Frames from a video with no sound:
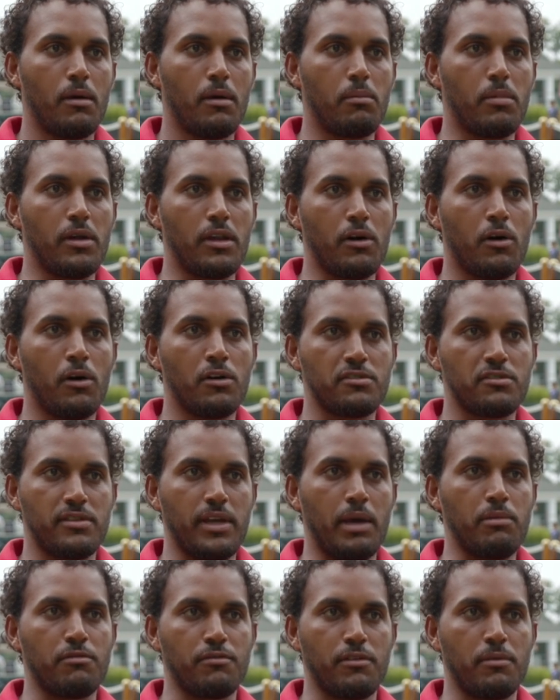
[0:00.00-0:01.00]
but it all
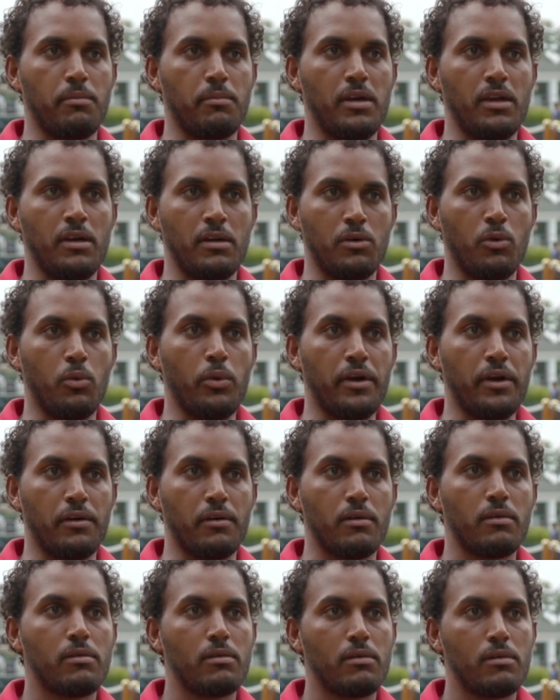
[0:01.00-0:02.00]
stems from being
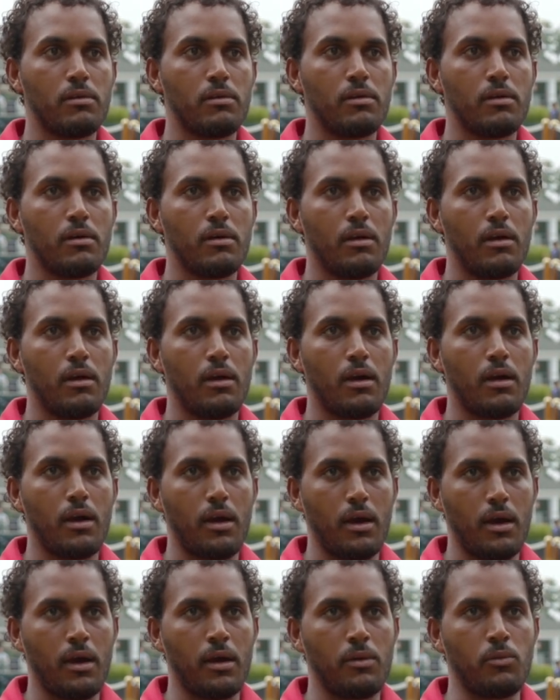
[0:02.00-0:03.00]
aware
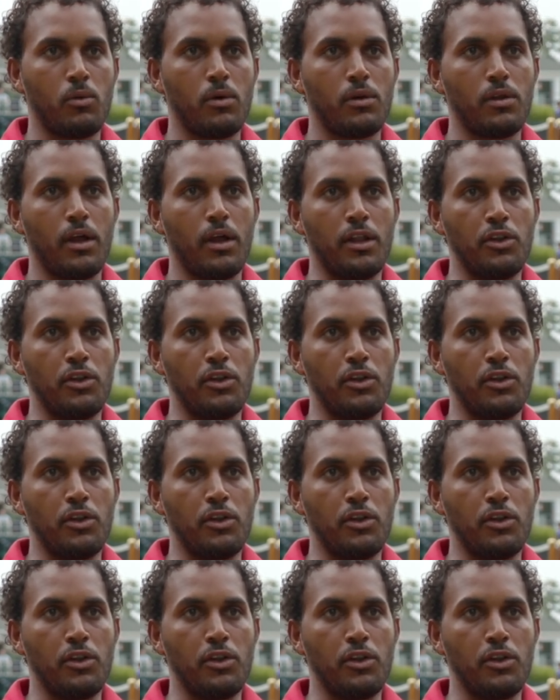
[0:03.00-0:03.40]
and, what,